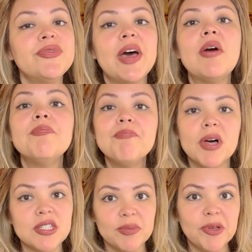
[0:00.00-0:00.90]
found
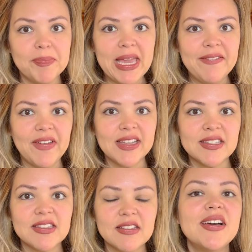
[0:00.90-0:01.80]
multiple
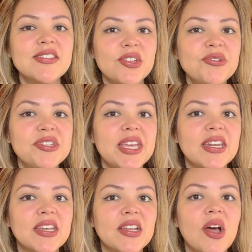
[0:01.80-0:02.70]
benefits
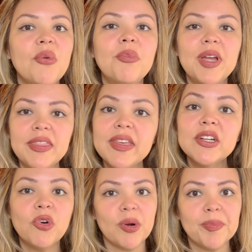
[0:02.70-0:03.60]
associated with
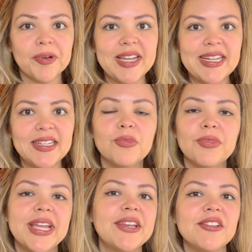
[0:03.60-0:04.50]
incorporating
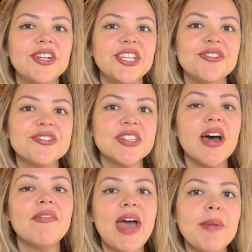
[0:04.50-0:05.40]
regular use
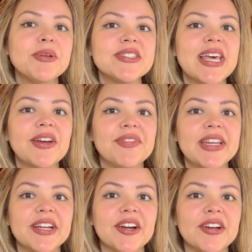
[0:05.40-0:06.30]
of apple cider
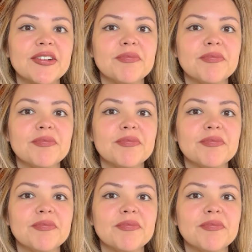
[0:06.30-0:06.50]
vinegar.